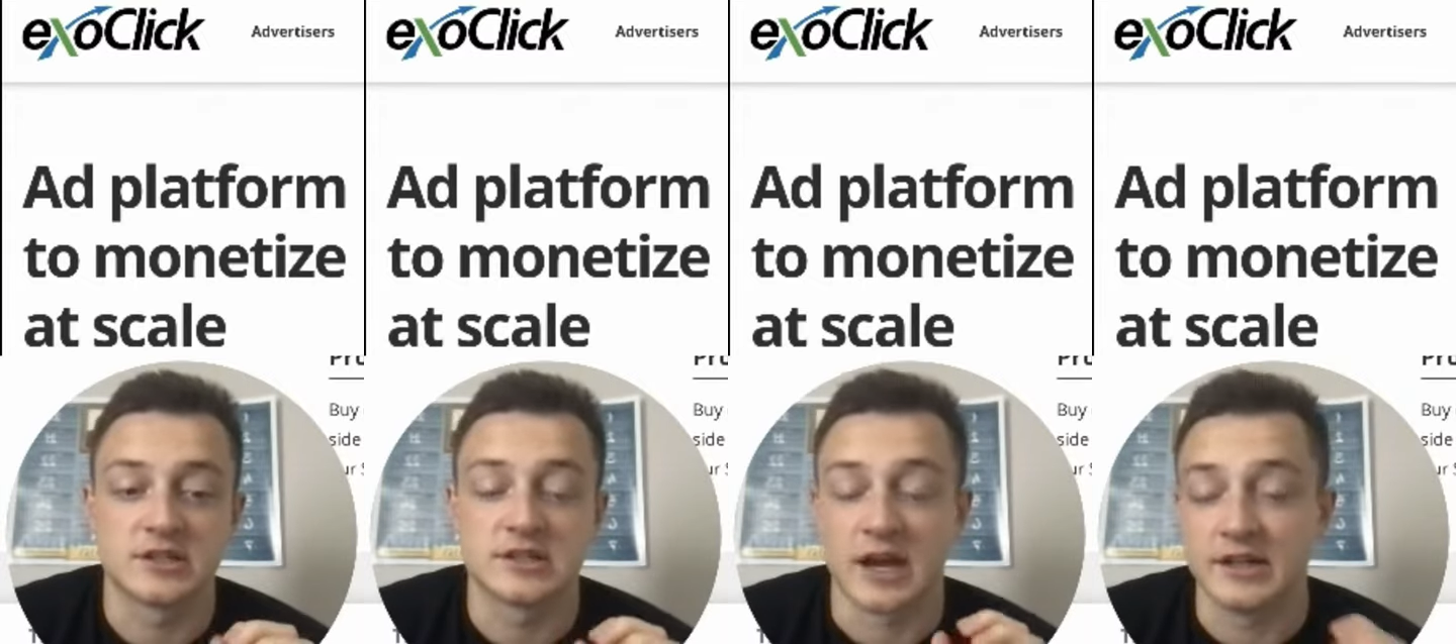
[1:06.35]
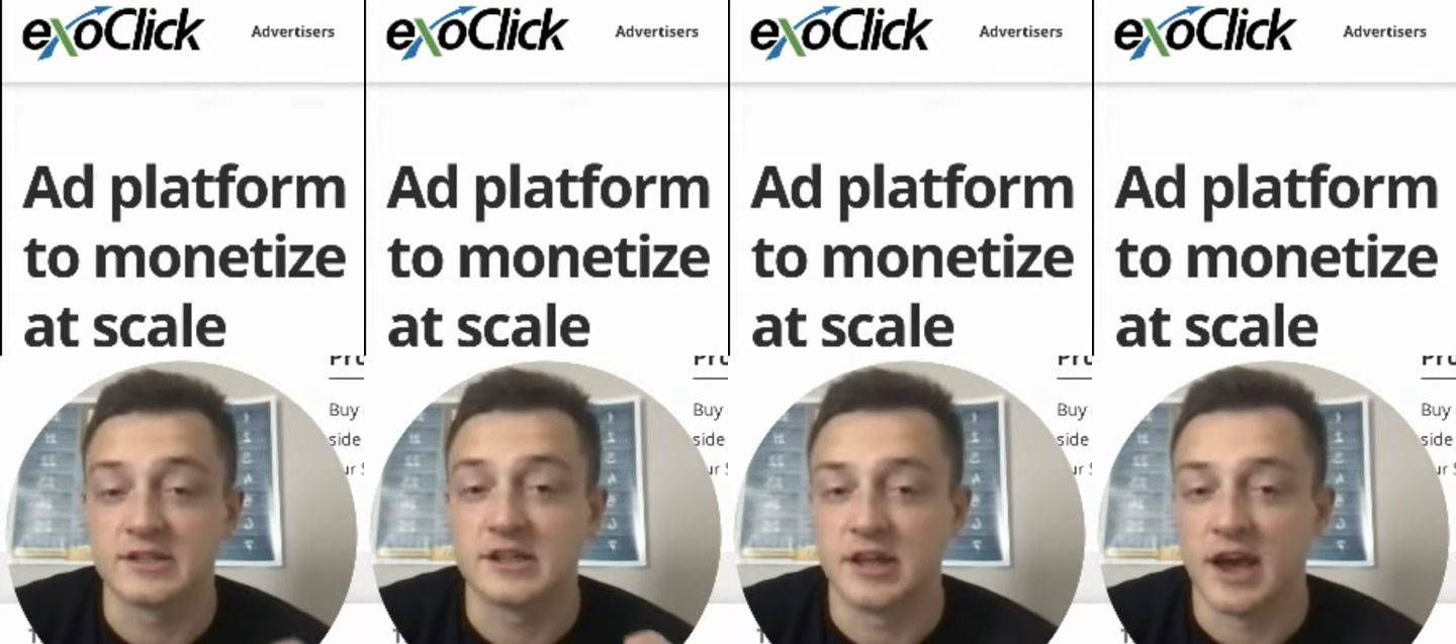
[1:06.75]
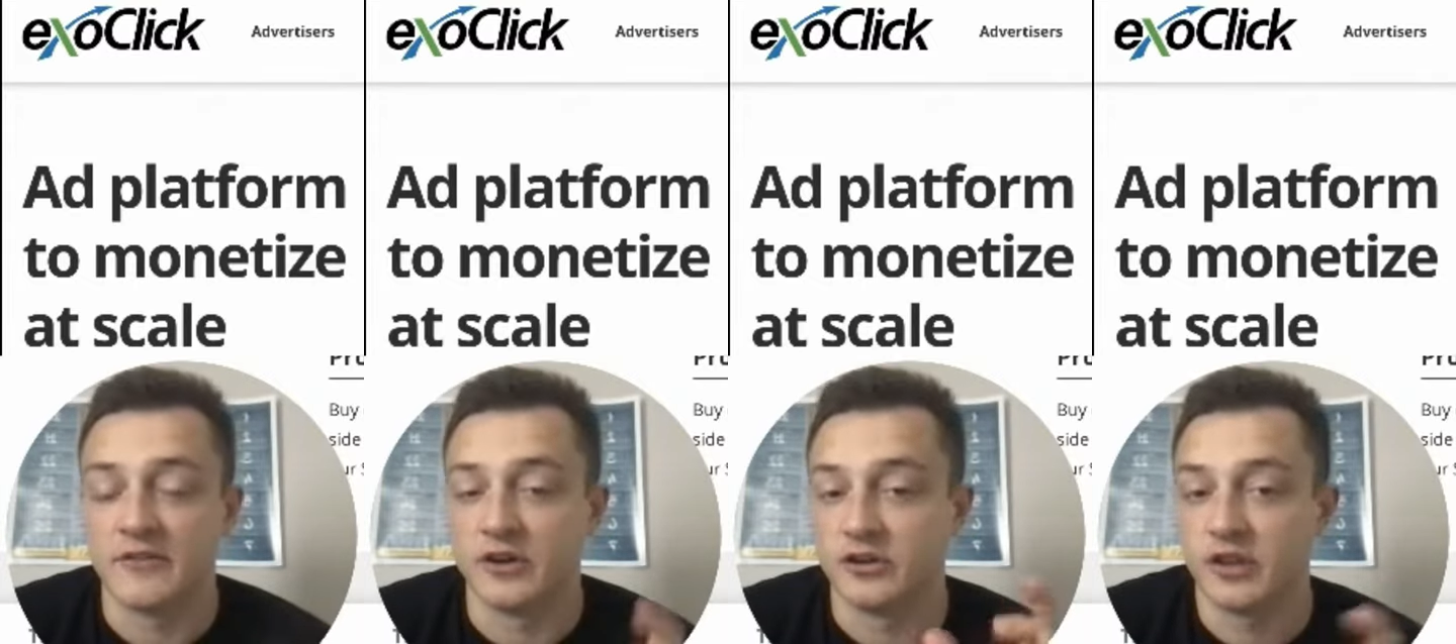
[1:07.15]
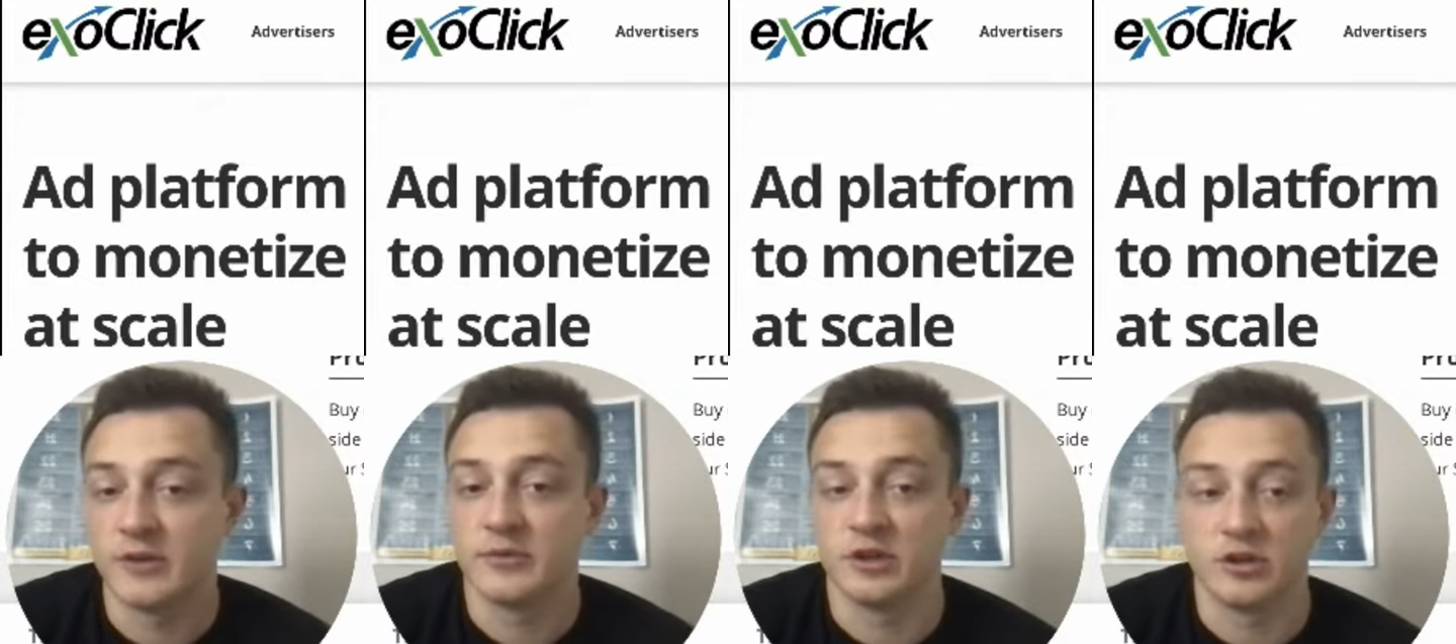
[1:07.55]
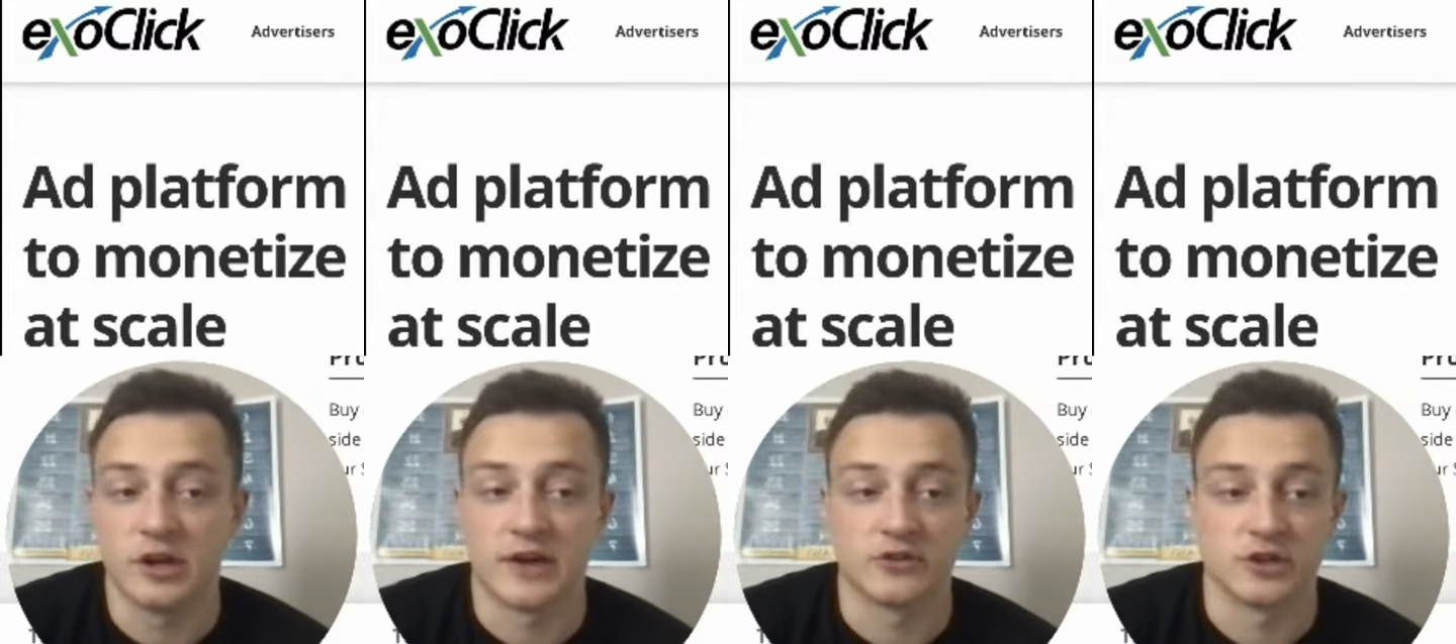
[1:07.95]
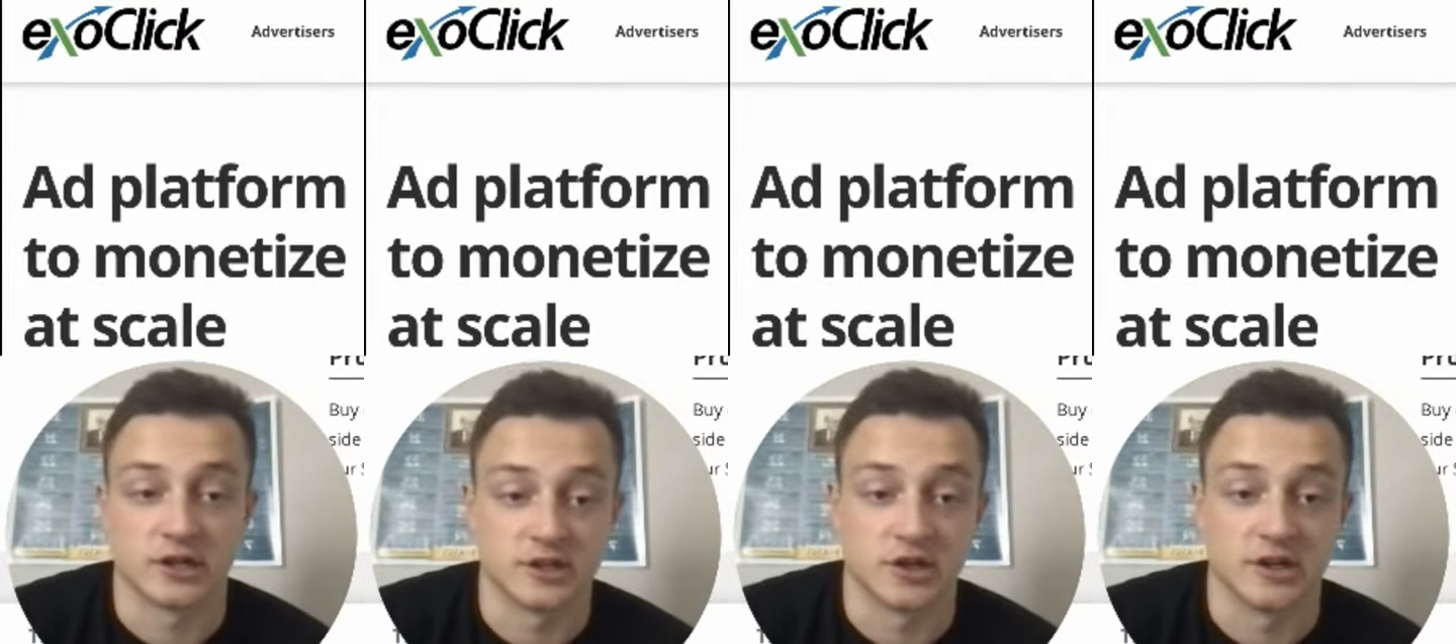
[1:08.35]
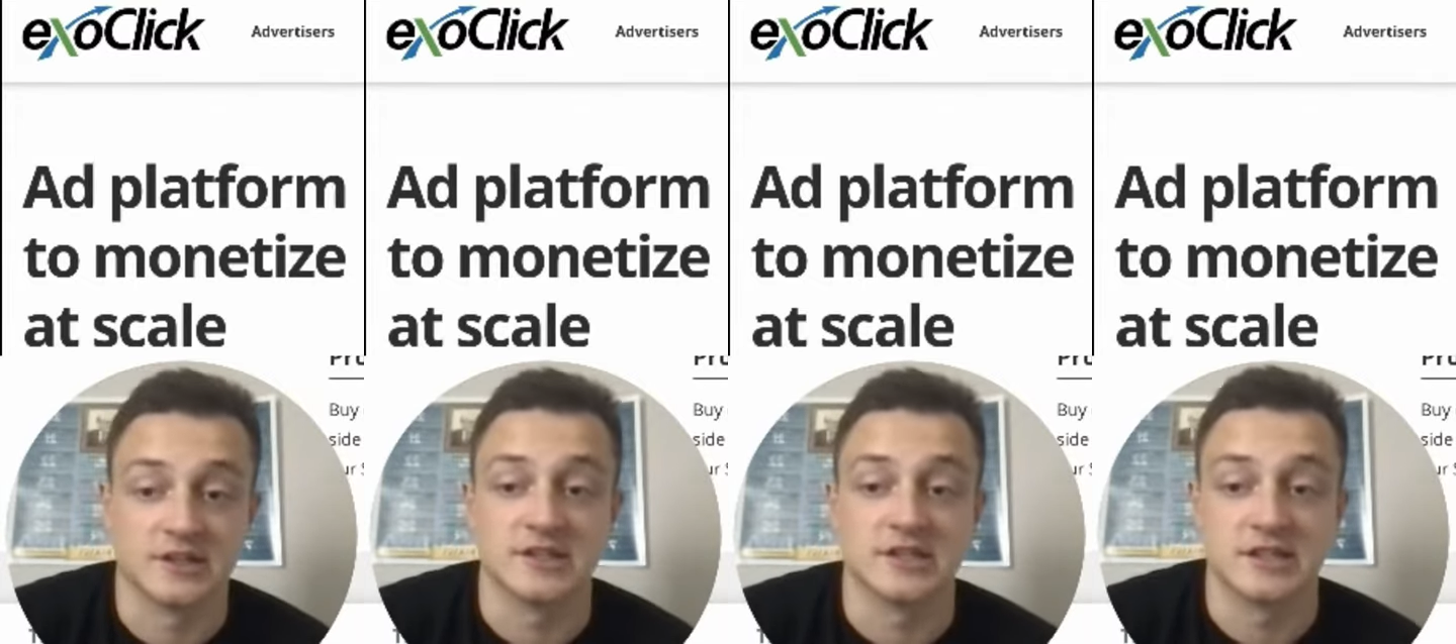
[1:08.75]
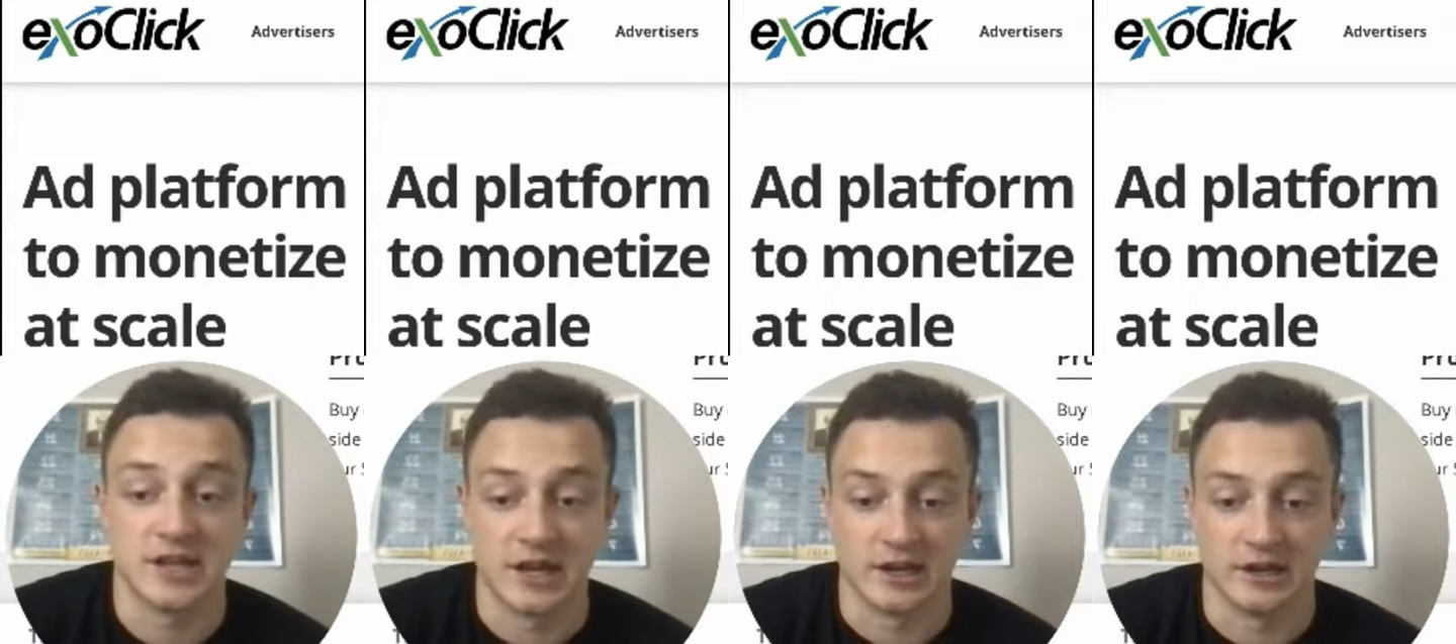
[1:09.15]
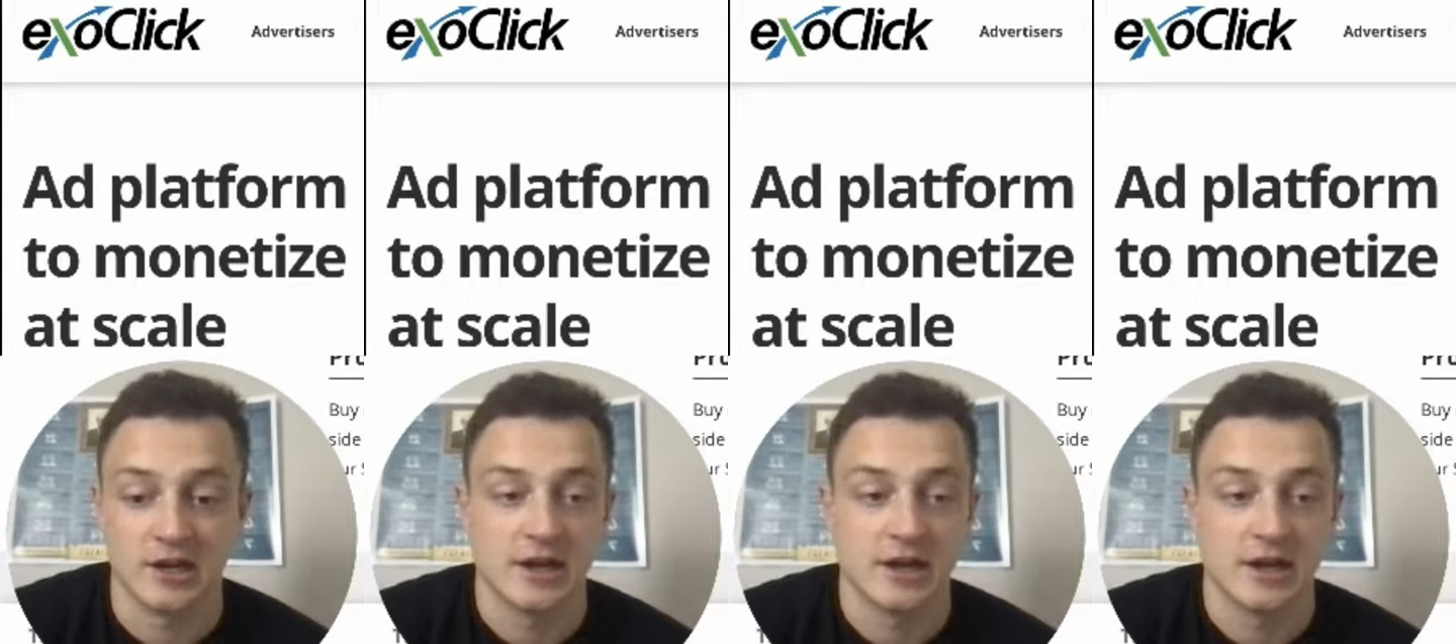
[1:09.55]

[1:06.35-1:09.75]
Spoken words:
sites that they have under them that you can advertise on. It's insane.